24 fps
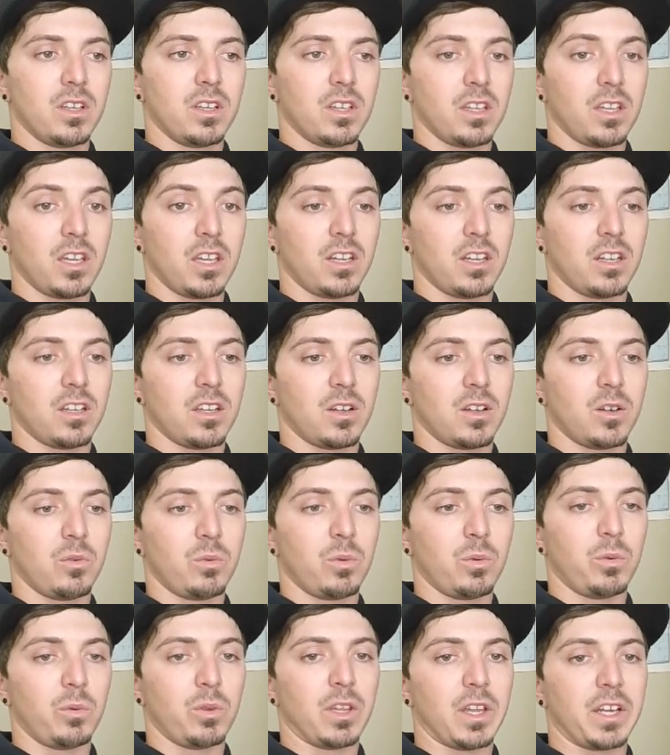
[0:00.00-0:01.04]
and
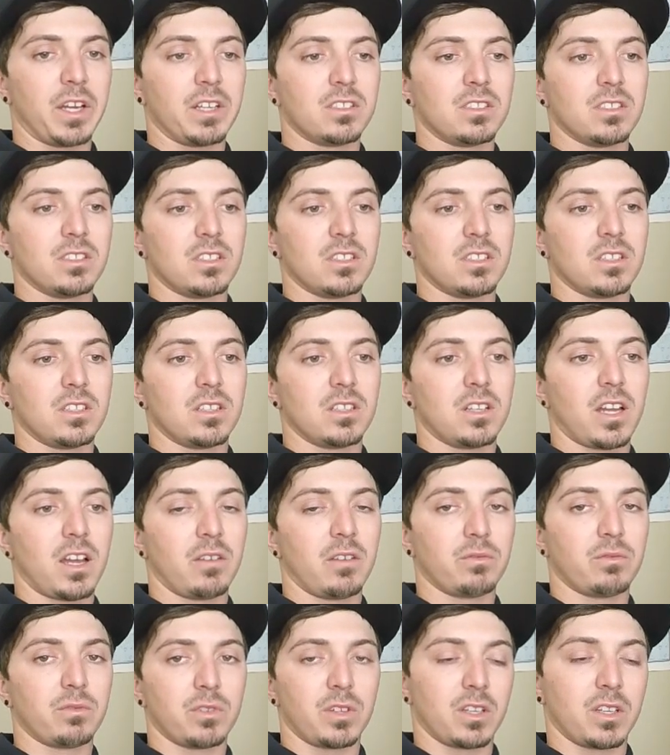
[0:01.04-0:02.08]
we would like to
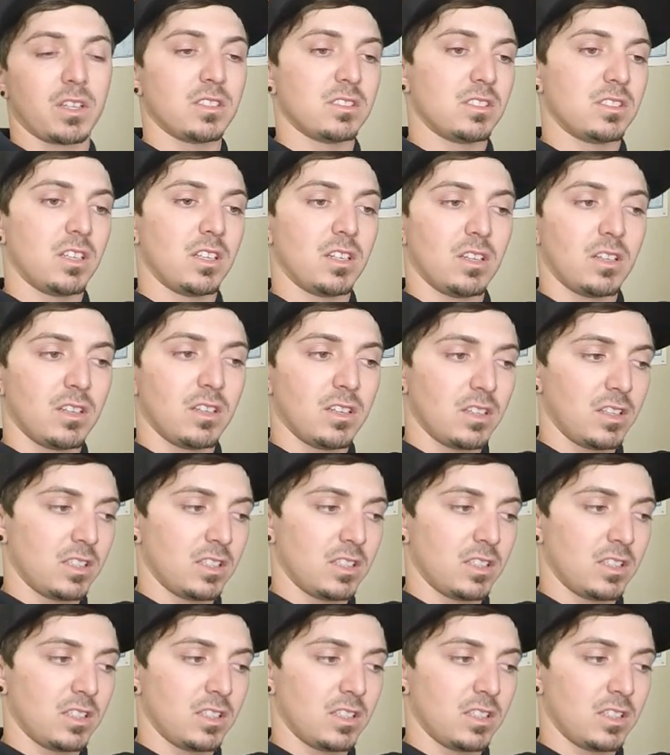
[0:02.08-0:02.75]
have, like I said,